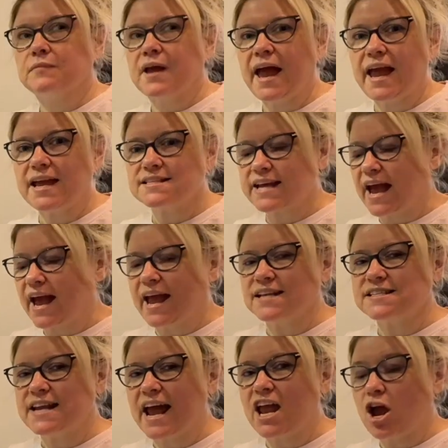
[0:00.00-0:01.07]
Hey, it's Kat, and
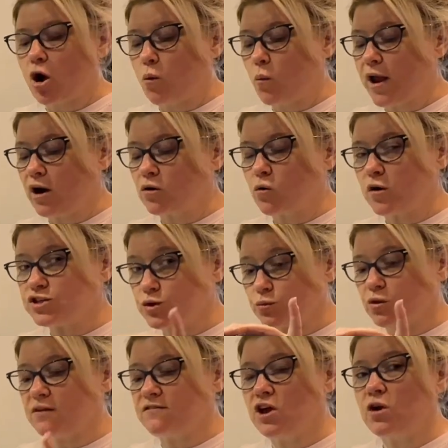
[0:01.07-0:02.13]
today we are going to
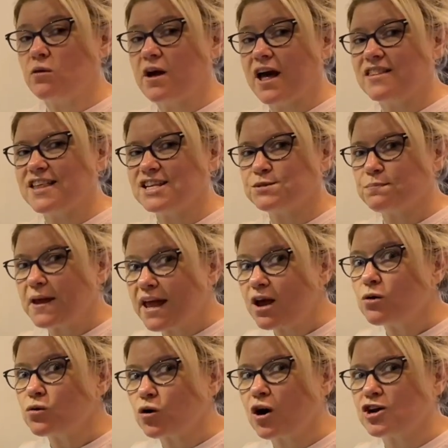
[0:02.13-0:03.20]
review this peel
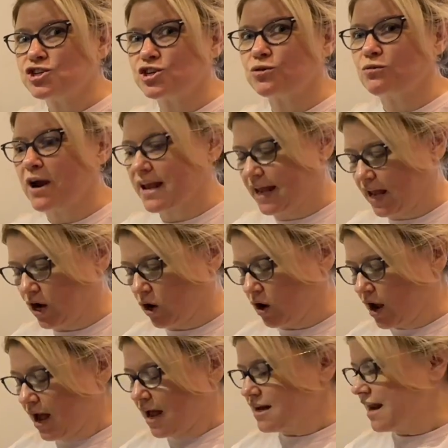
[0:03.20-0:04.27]
crusher right here.
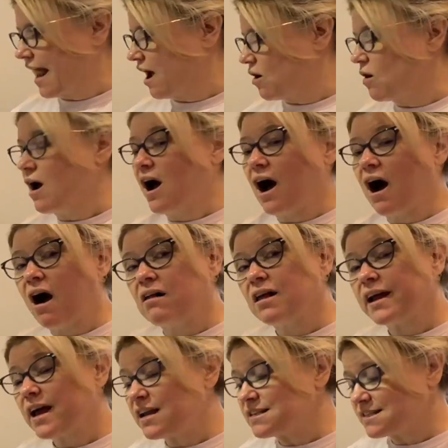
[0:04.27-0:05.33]
Now, all I
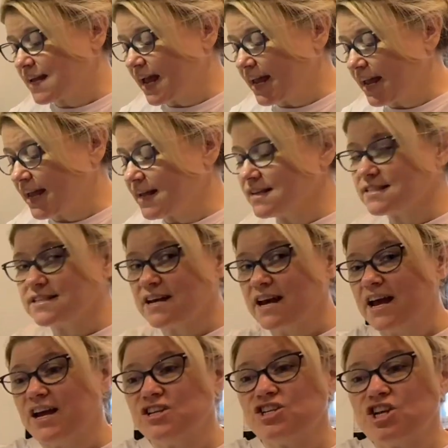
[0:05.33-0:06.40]
gotta say is,
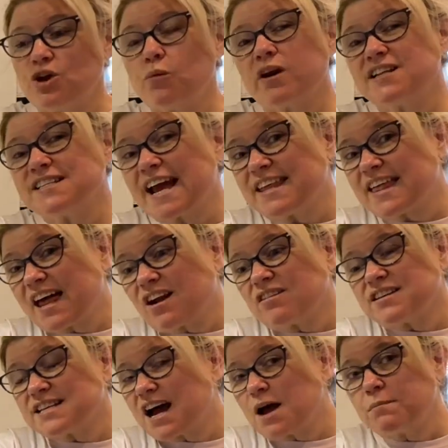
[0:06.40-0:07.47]
do you want to take that all the
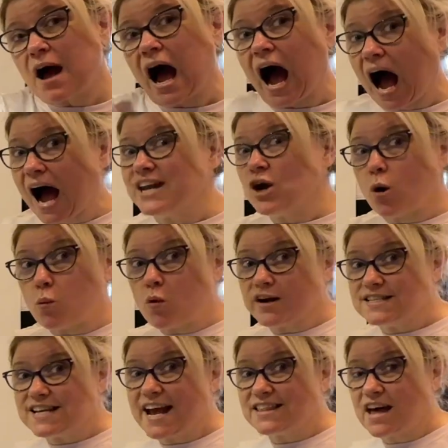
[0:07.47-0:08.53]
time? I don't want
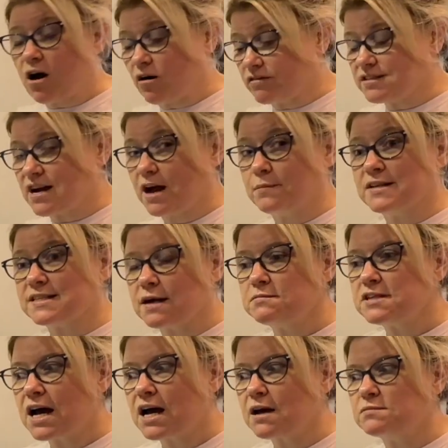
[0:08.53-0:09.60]
to take that all the time, and
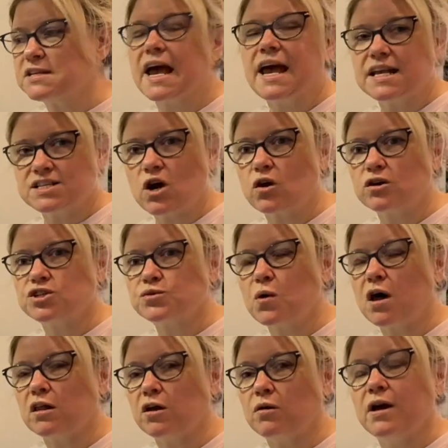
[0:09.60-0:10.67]
sometimes it's hard to
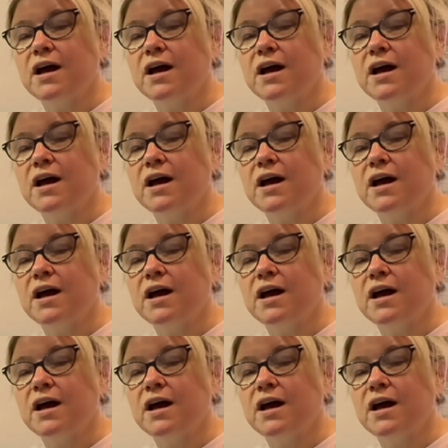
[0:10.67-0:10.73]
swallow.